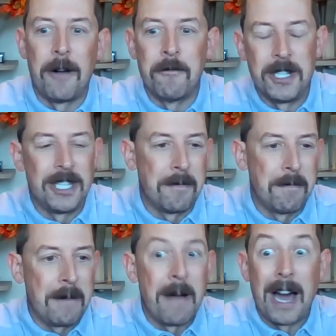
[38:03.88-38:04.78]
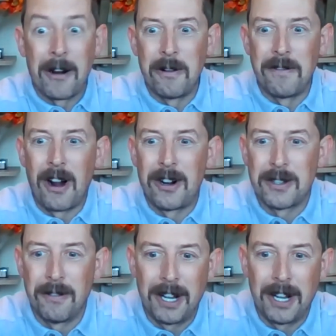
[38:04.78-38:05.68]
which is a big motto of ours
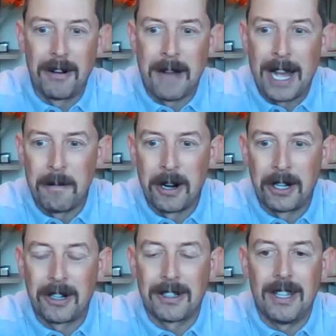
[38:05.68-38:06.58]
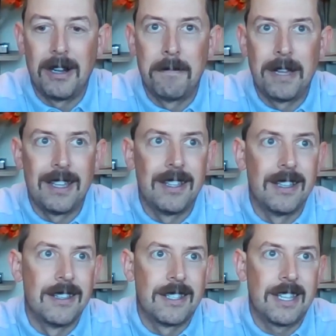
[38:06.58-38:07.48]
over here at Mile Marker Club,
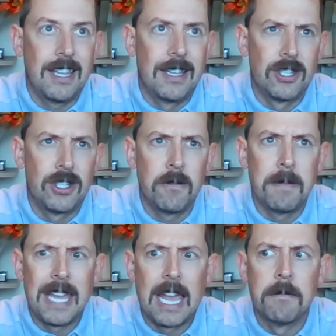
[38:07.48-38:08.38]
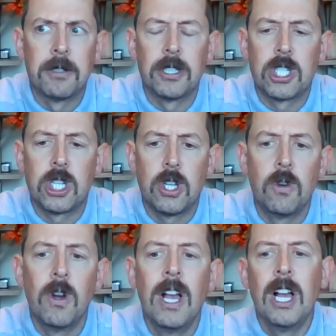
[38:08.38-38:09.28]
is to be able
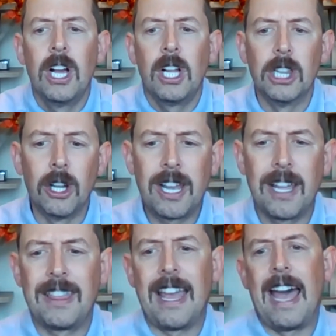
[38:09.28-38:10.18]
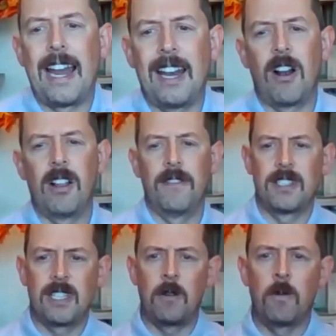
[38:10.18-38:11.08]
to look at that. And all of a
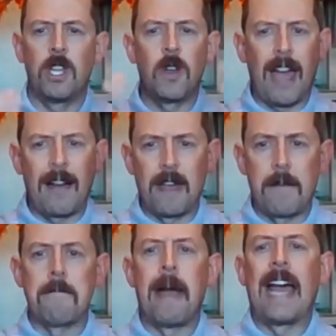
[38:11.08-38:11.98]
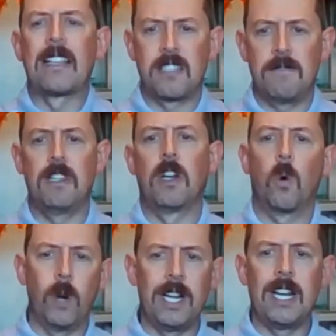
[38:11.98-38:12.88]
sudden, when you have that massive
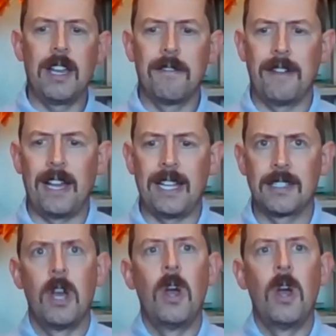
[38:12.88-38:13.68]
liquidity event,